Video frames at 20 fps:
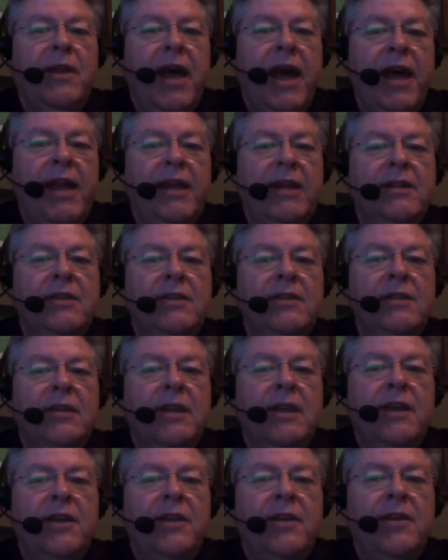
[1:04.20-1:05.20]
That is,
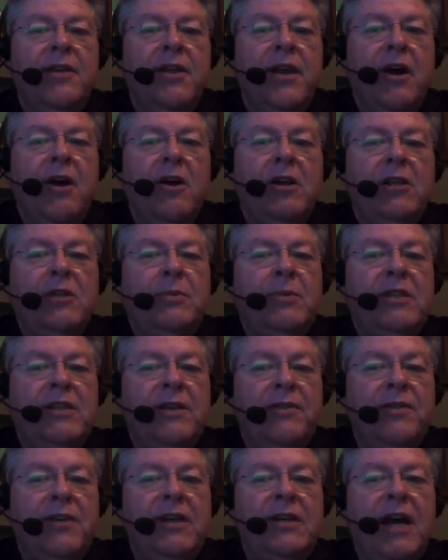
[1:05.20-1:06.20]
there are
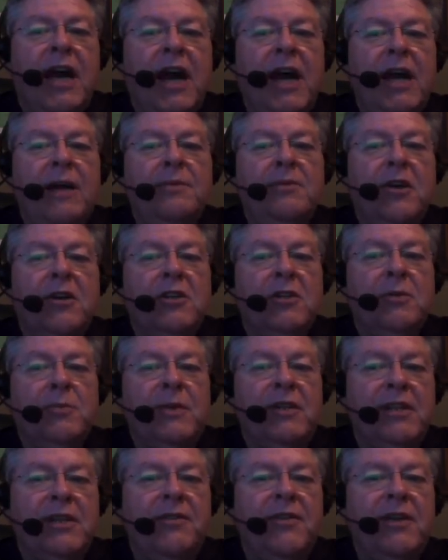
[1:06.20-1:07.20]
specific times on
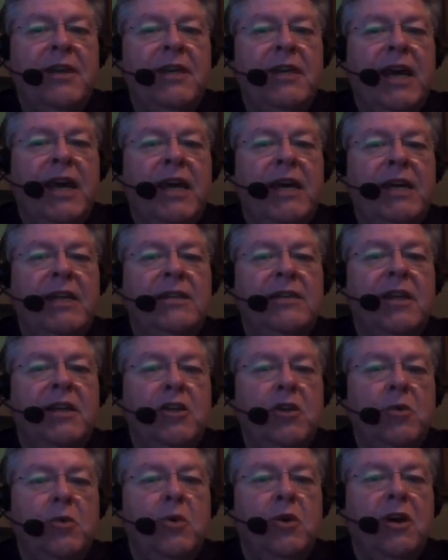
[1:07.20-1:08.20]
specific days
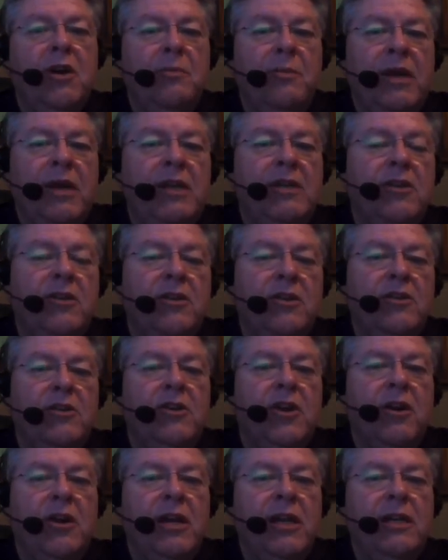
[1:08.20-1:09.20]
that you will commit to the
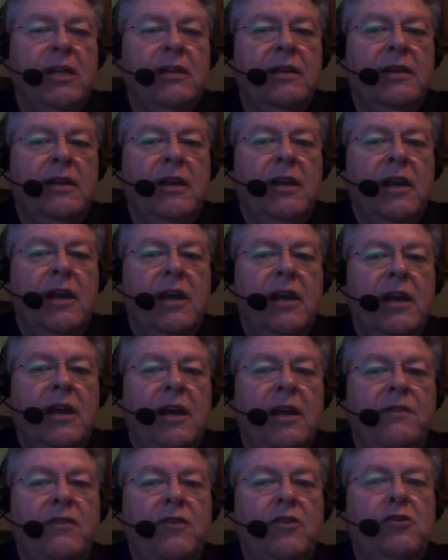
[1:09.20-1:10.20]
journey.
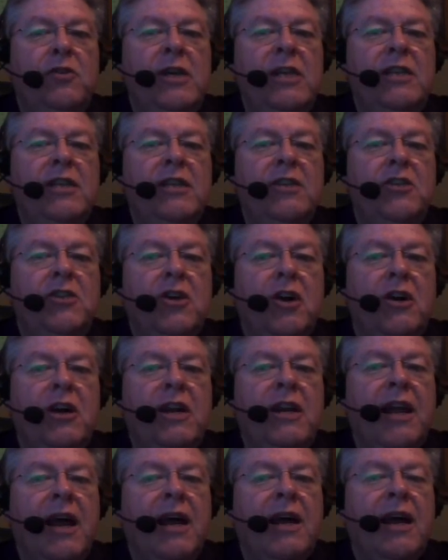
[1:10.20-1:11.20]
If you treat this
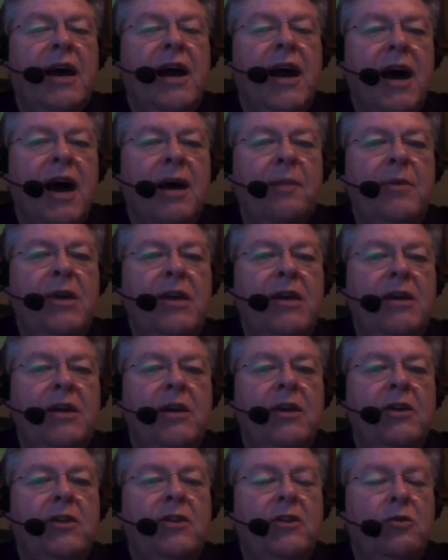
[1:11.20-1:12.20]
journey like a hobby,
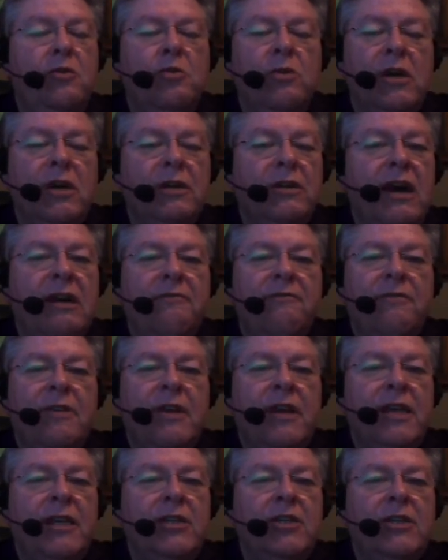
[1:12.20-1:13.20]
you will not
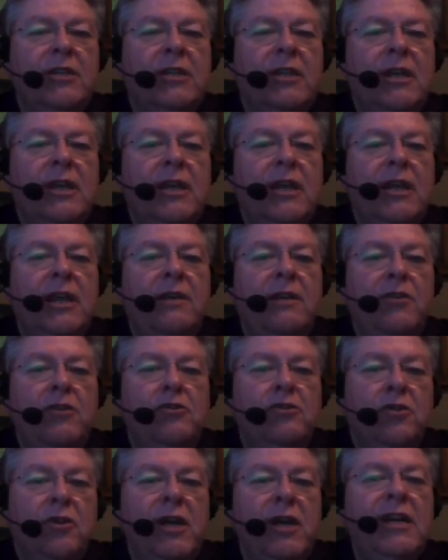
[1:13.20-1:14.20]
finish. If
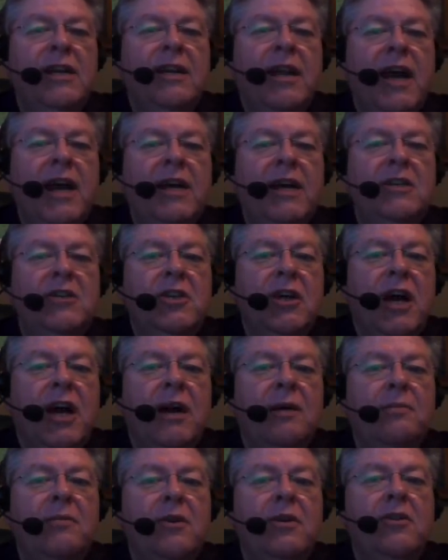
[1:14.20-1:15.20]
you treat it like a
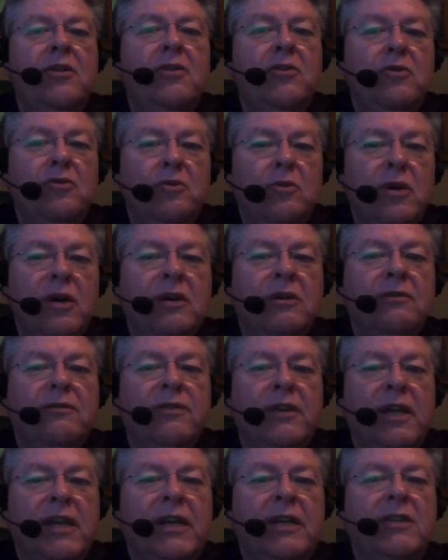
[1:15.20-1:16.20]
job, you will
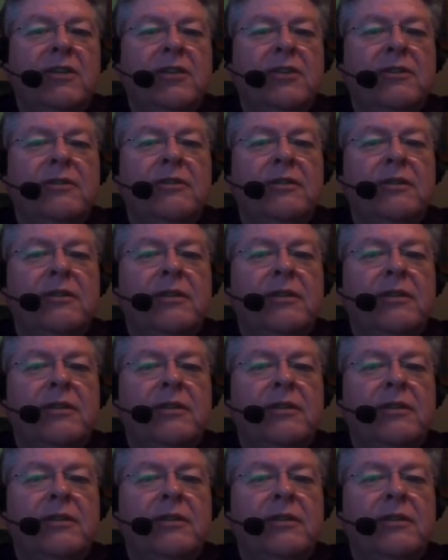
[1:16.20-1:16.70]
finish.